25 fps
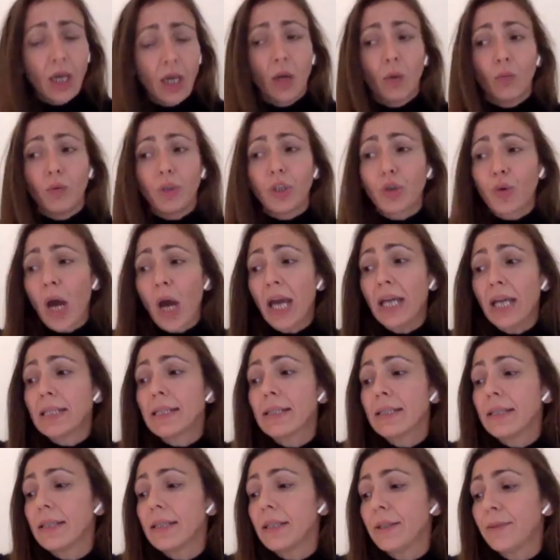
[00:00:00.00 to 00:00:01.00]
We try
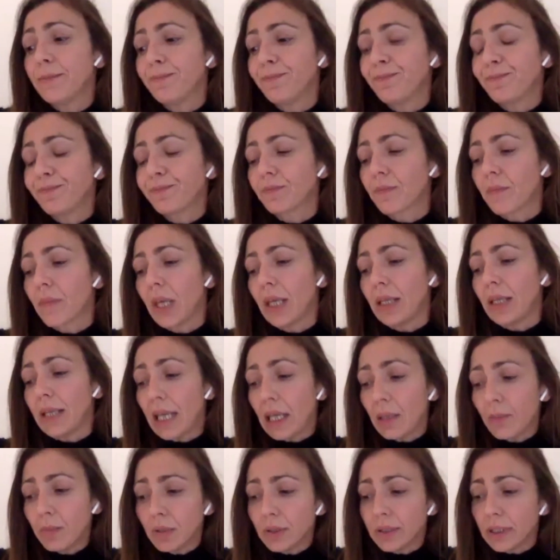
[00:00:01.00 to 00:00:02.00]
to
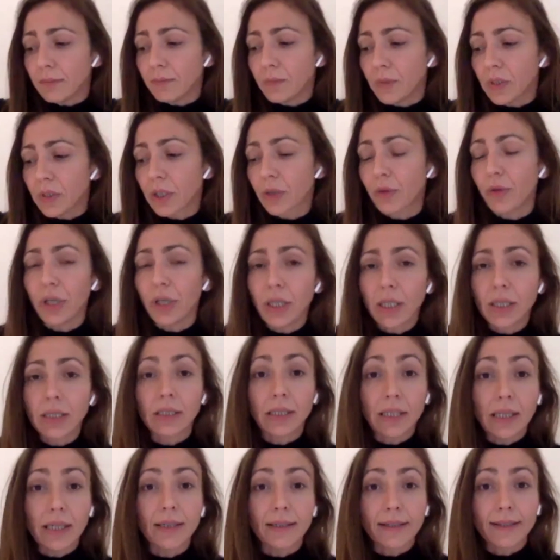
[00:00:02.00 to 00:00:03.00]
enable them to
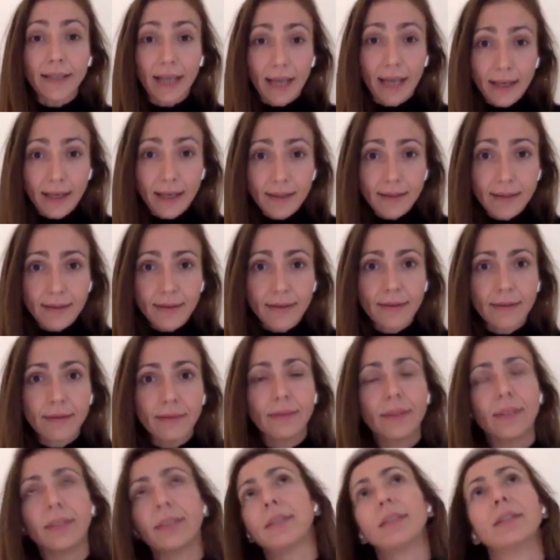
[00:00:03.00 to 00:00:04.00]
critically assess
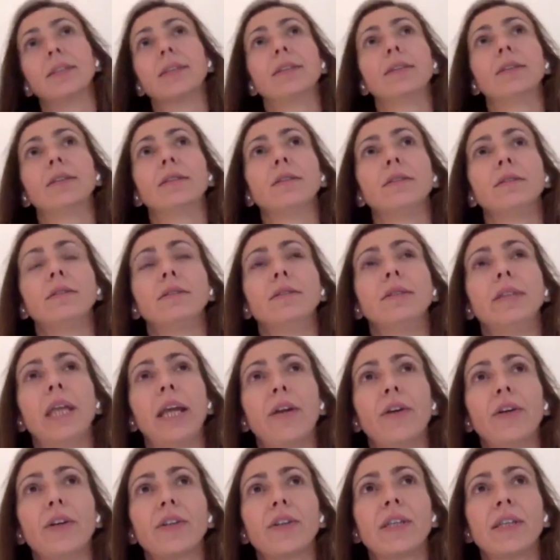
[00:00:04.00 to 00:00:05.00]
the
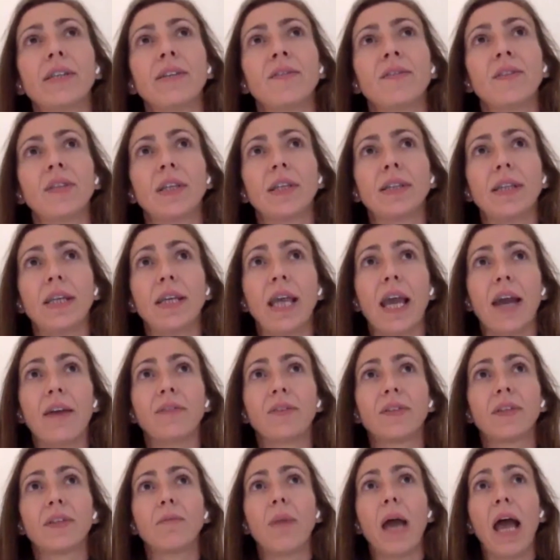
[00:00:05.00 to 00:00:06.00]
narratives that they have
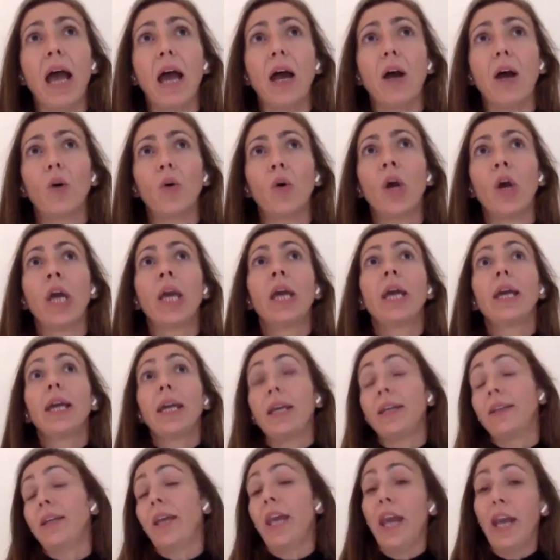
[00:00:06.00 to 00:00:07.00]
somehow
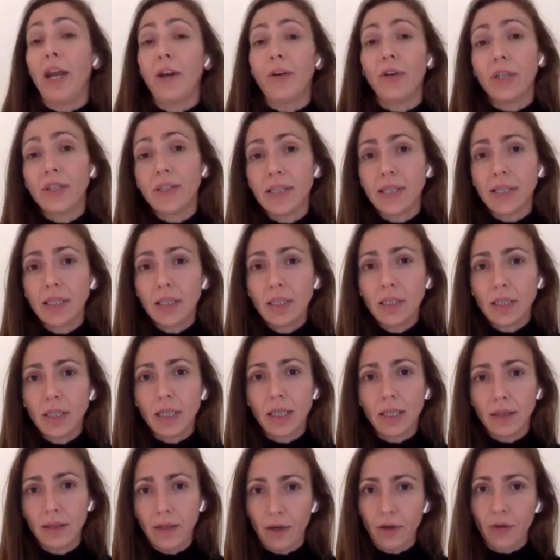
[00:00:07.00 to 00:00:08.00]
inherited
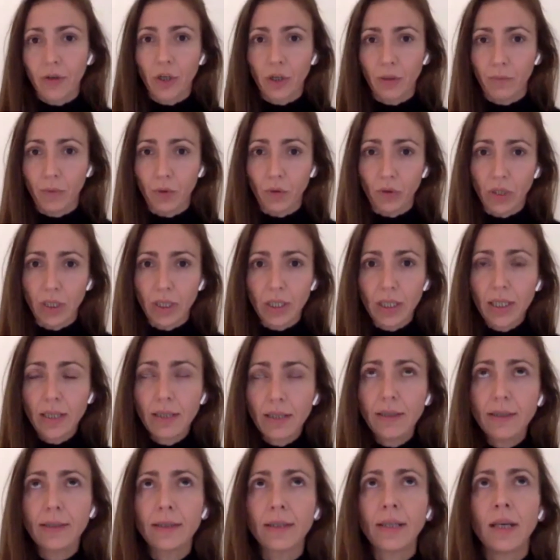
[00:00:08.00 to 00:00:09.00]
in their
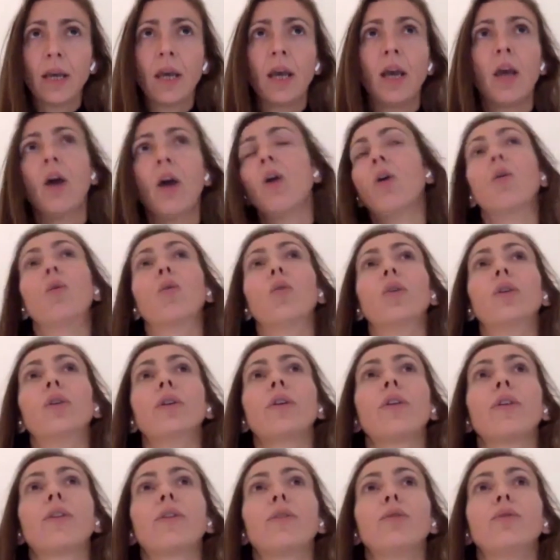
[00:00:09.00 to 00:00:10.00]
communities or
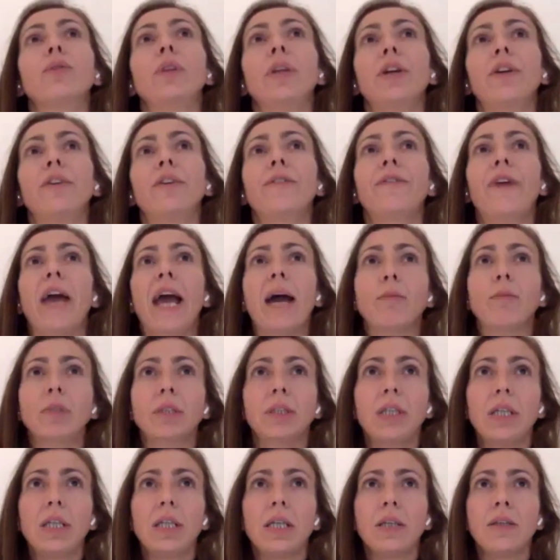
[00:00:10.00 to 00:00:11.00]
through their
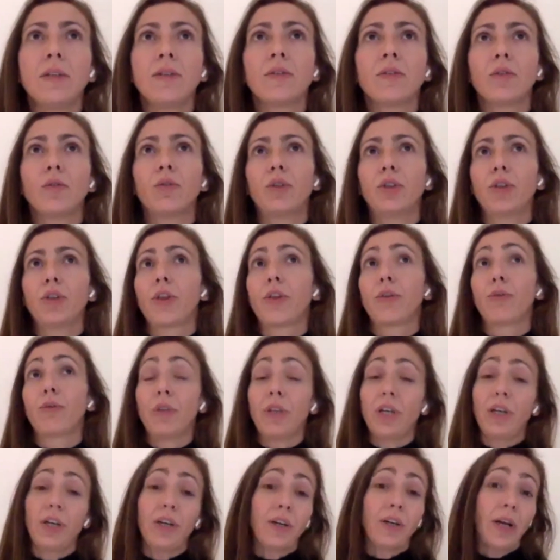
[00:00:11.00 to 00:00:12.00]
families or through
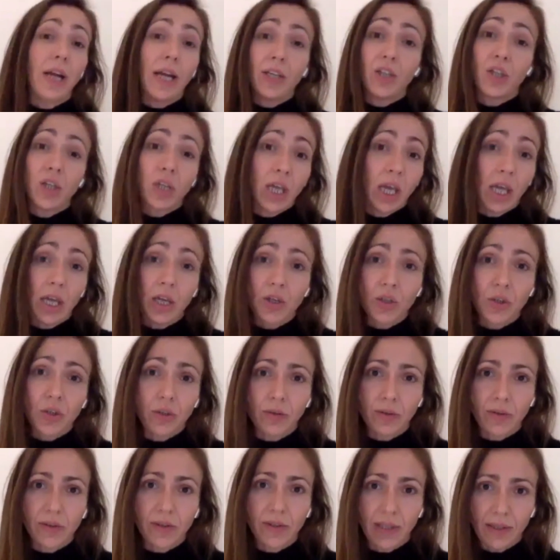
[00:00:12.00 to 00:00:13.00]
their
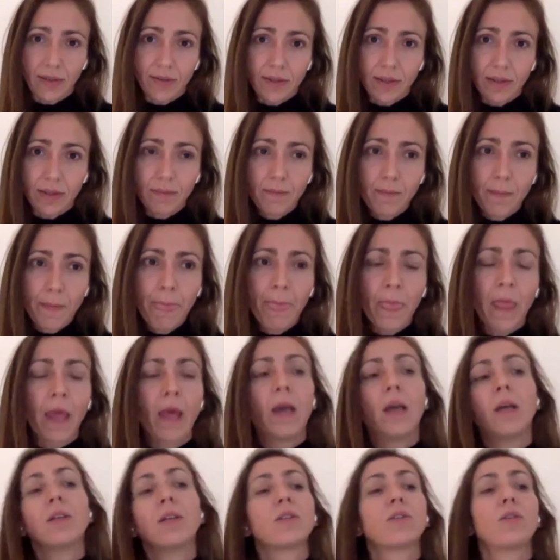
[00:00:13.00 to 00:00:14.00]
educational system,
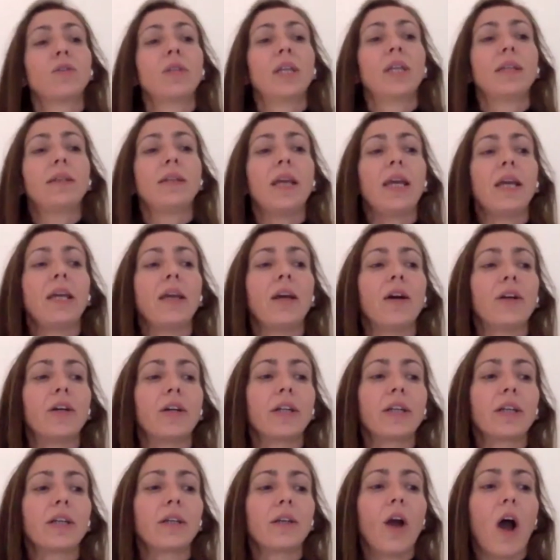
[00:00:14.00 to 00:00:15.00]
so that they are
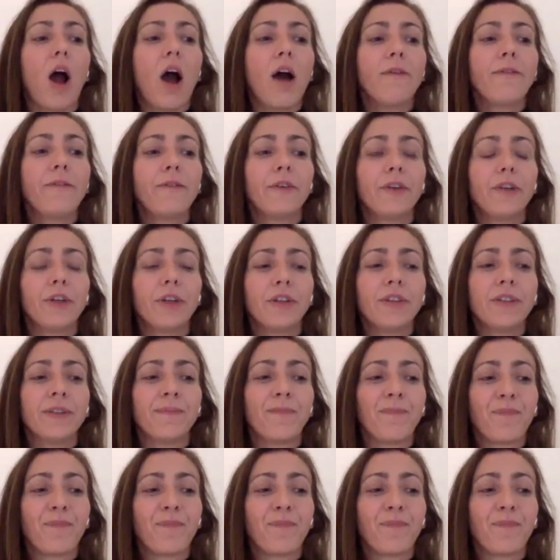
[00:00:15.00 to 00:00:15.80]
offered